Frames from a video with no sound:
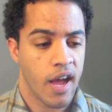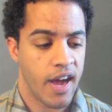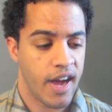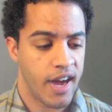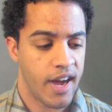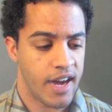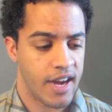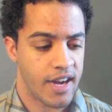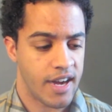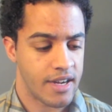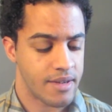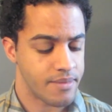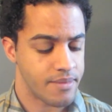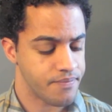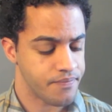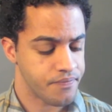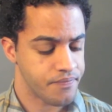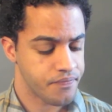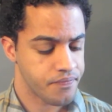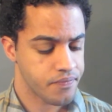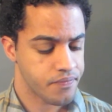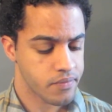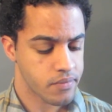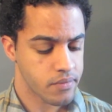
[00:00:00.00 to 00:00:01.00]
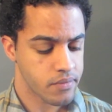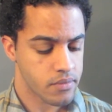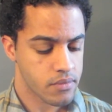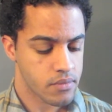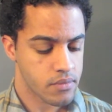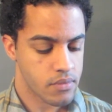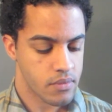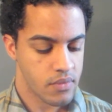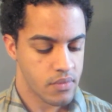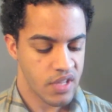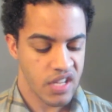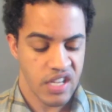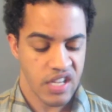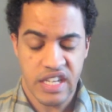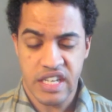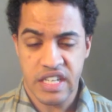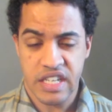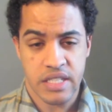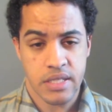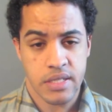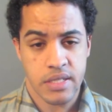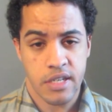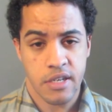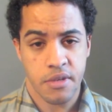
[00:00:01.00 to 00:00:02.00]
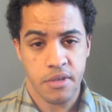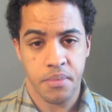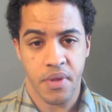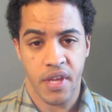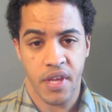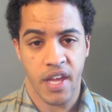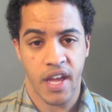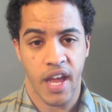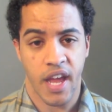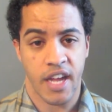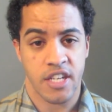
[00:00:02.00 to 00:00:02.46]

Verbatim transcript: Um, it is still me.